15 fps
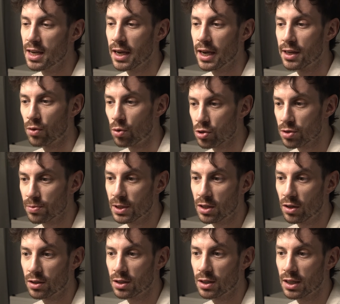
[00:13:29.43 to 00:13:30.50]
And also we're
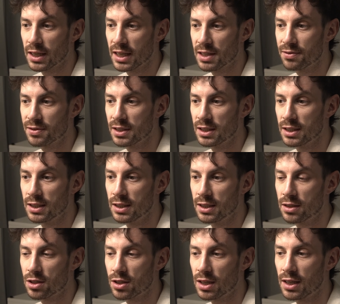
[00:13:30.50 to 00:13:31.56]
gonna have
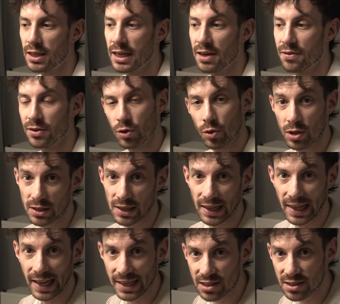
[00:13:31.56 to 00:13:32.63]
it F&H
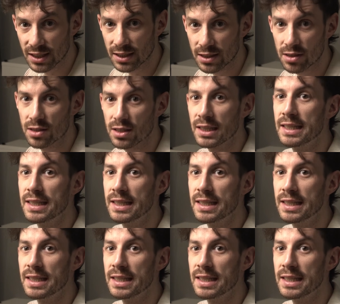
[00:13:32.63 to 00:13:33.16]
licensed